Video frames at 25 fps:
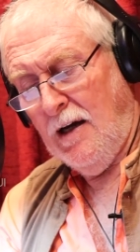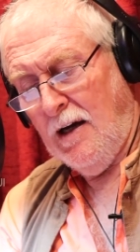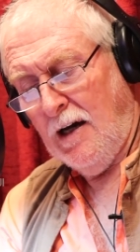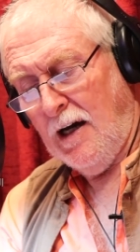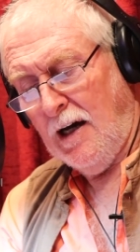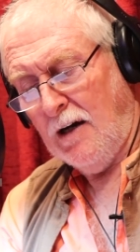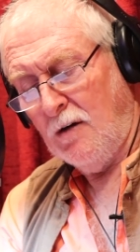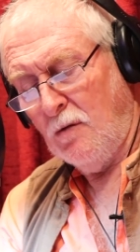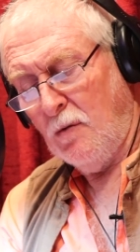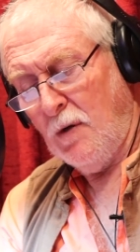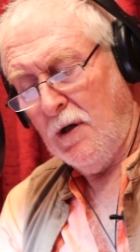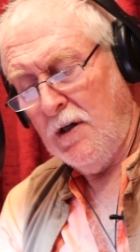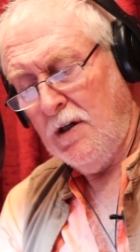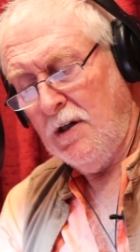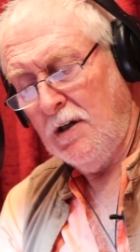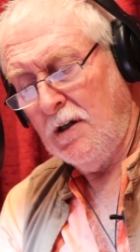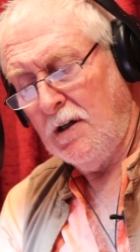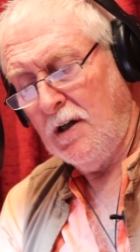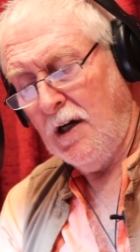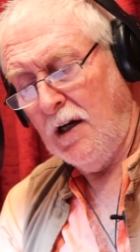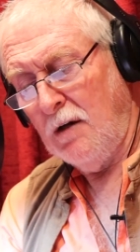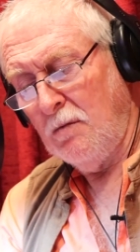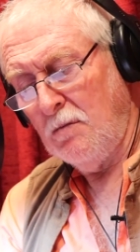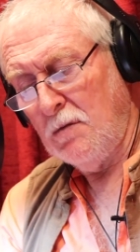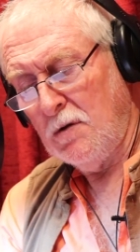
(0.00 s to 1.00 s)
And when he
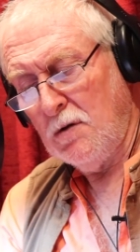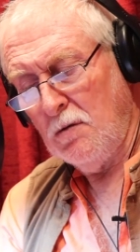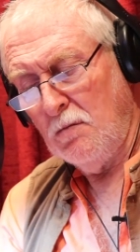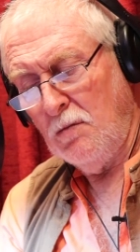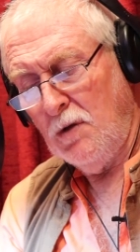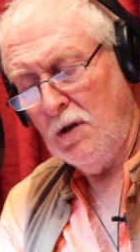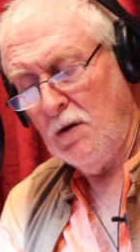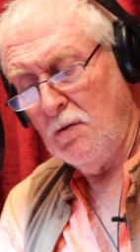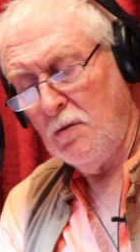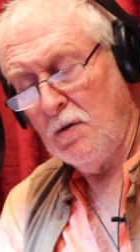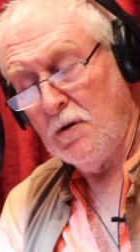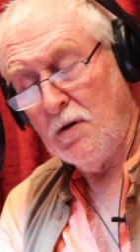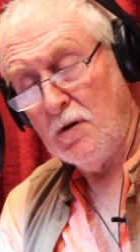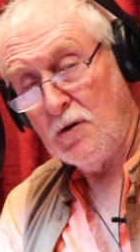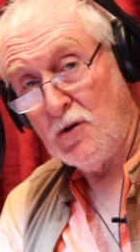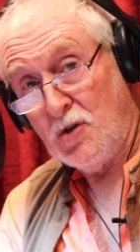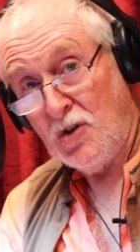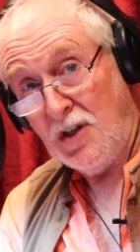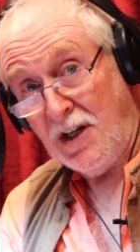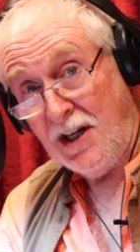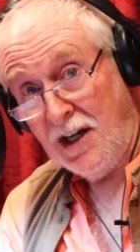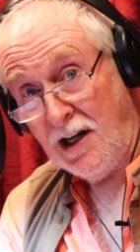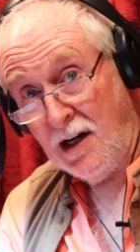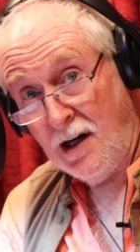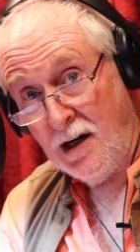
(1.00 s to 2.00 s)
came to me with his
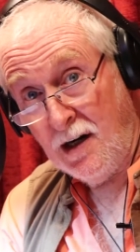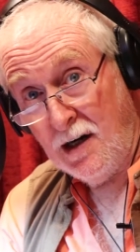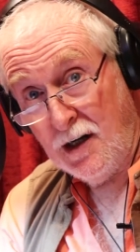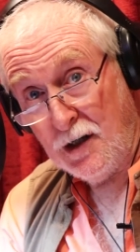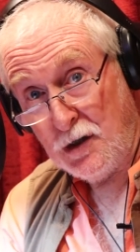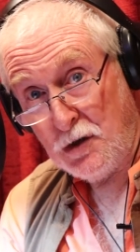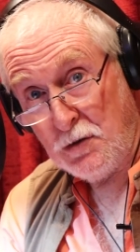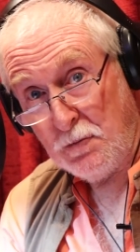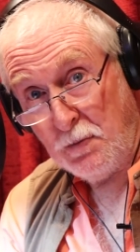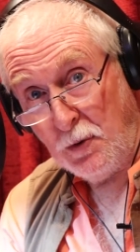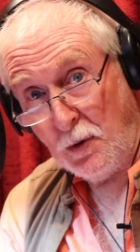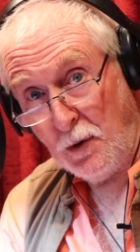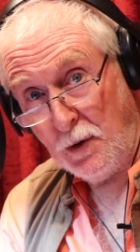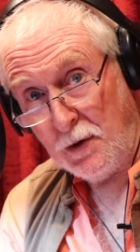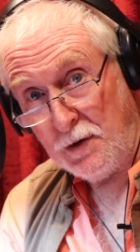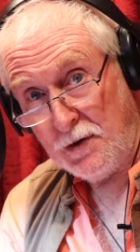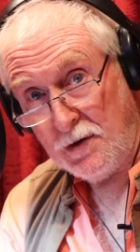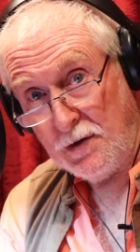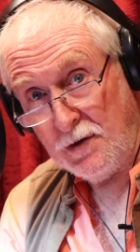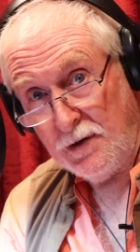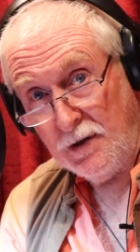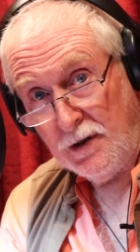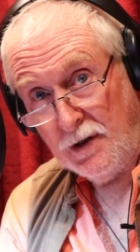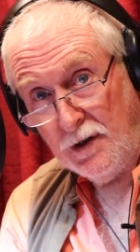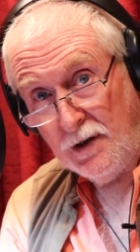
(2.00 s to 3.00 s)
English
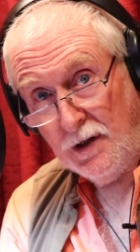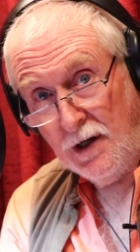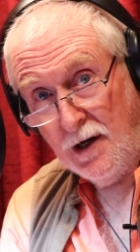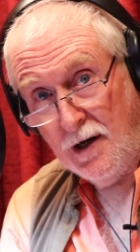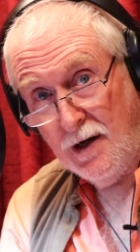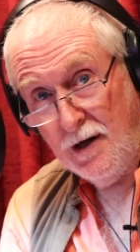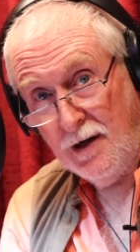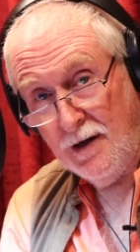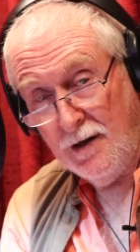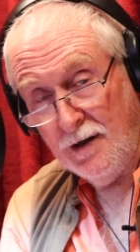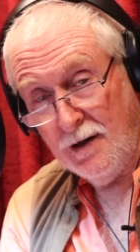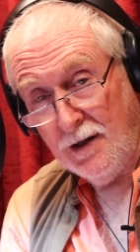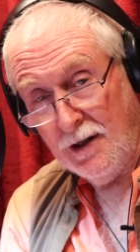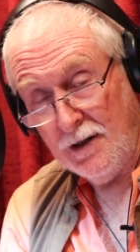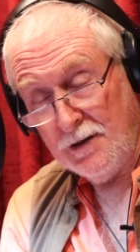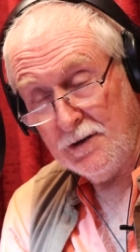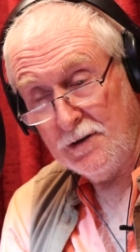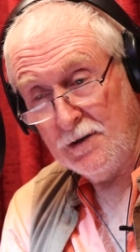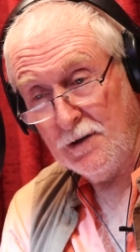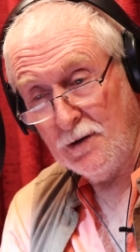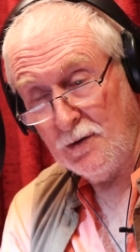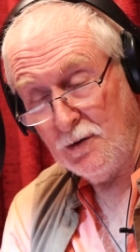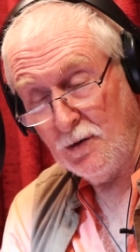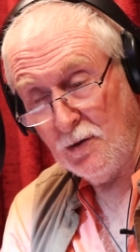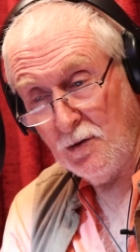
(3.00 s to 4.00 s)
poetry, I
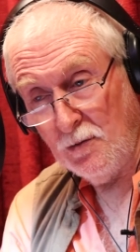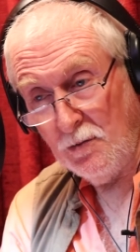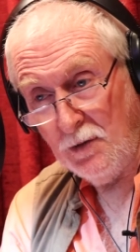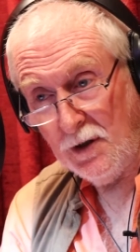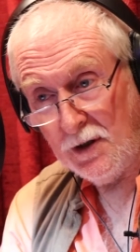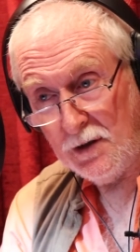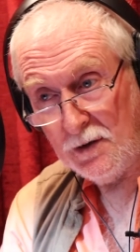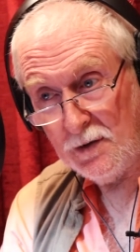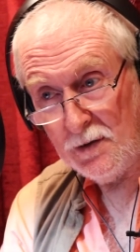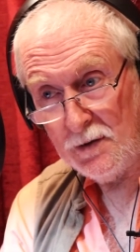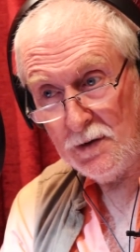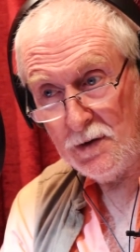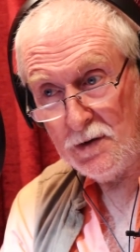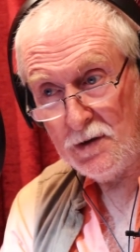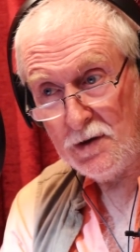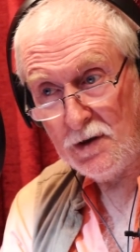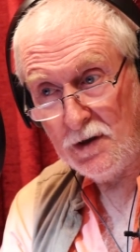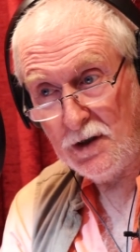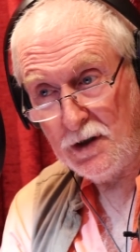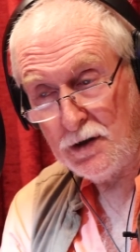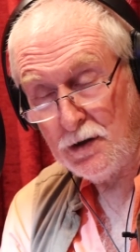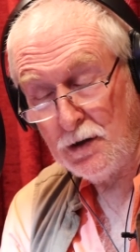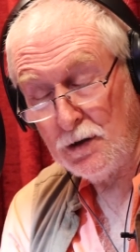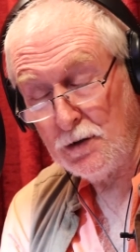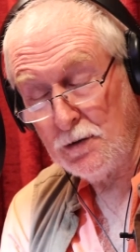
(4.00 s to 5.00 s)
said, oh my goodness
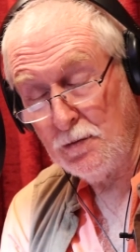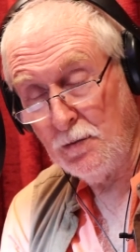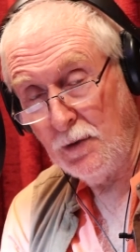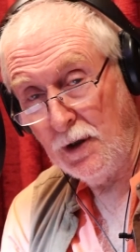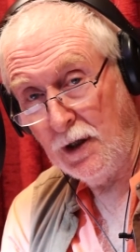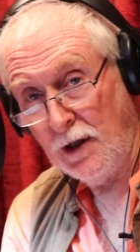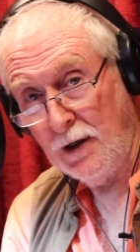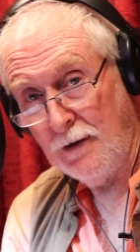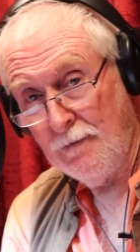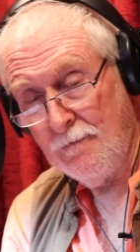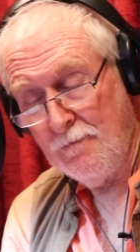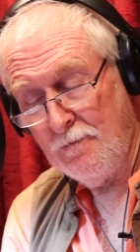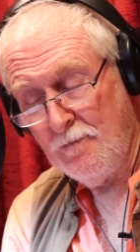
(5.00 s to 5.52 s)
gracious me.